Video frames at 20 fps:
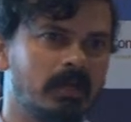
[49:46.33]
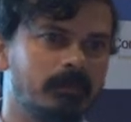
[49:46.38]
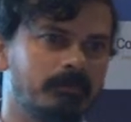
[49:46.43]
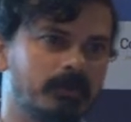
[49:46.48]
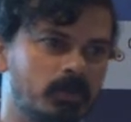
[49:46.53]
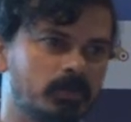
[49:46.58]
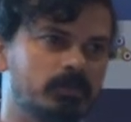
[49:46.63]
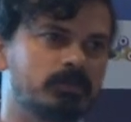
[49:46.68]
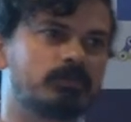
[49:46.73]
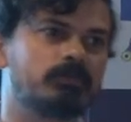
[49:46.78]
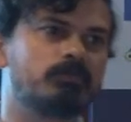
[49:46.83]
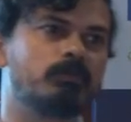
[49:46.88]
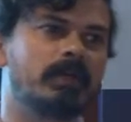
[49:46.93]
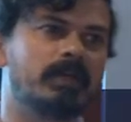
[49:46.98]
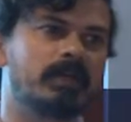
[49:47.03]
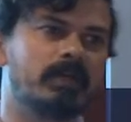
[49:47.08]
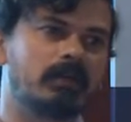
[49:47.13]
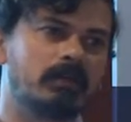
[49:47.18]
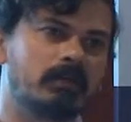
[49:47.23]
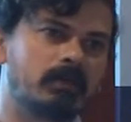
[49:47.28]
because
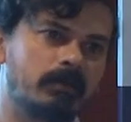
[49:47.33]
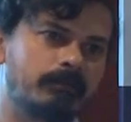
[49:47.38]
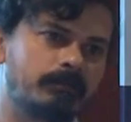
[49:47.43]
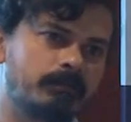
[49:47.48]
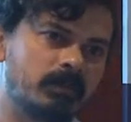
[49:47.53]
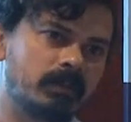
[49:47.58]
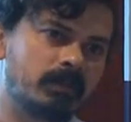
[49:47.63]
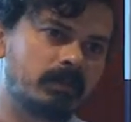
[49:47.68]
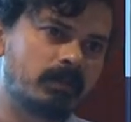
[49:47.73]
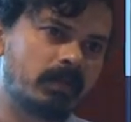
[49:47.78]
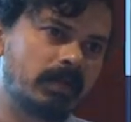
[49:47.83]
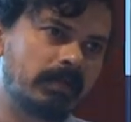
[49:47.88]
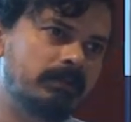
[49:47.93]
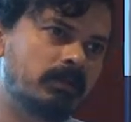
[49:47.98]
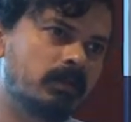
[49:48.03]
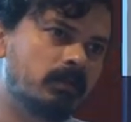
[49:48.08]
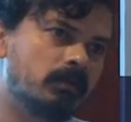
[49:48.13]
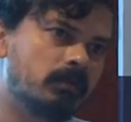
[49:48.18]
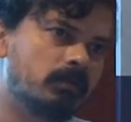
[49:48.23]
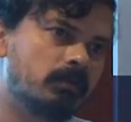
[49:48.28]
we, um,
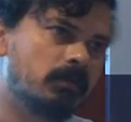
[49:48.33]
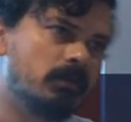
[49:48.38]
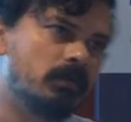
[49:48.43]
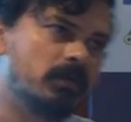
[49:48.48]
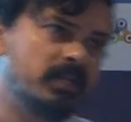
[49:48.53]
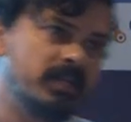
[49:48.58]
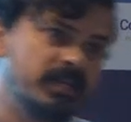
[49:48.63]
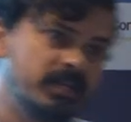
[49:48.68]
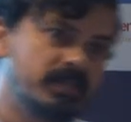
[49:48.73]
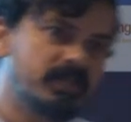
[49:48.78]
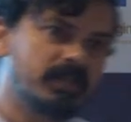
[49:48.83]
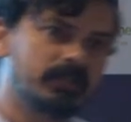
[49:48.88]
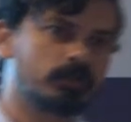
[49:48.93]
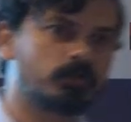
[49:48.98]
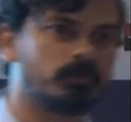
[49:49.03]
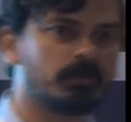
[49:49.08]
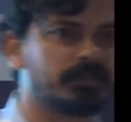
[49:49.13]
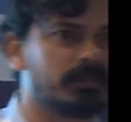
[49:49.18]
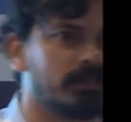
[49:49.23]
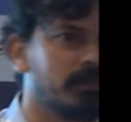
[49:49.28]
the lineage
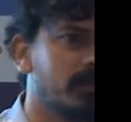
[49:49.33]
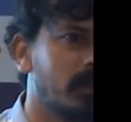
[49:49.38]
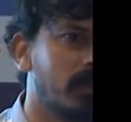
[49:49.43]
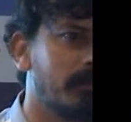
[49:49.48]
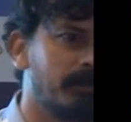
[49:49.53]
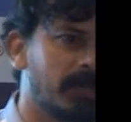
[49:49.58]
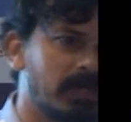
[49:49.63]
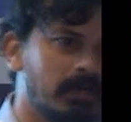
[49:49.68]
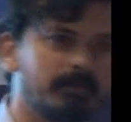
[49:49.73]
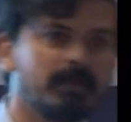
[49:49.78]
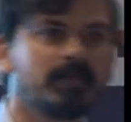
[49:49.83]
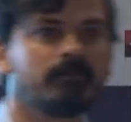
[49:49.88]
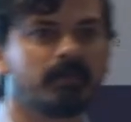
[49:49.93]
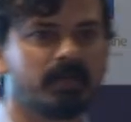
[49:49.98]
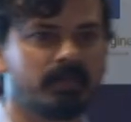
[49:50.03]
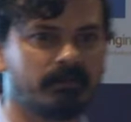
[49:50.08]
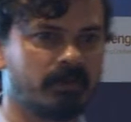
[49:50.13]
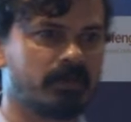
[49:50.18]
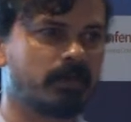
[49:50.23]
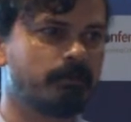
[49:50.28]
questions are becoming
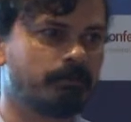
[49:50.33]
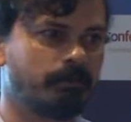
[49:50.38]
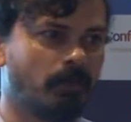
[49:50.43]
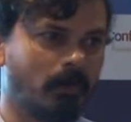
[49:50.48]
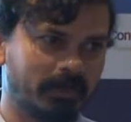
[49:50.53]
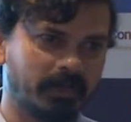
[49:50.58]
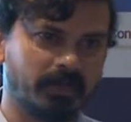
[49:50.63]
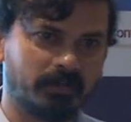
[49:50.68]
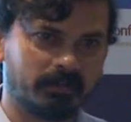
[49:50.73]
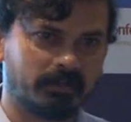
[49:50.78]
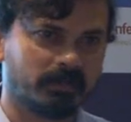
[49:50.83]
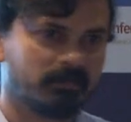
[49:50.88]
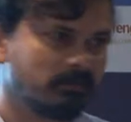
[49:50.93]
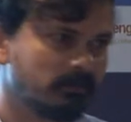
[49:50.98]
very, very important.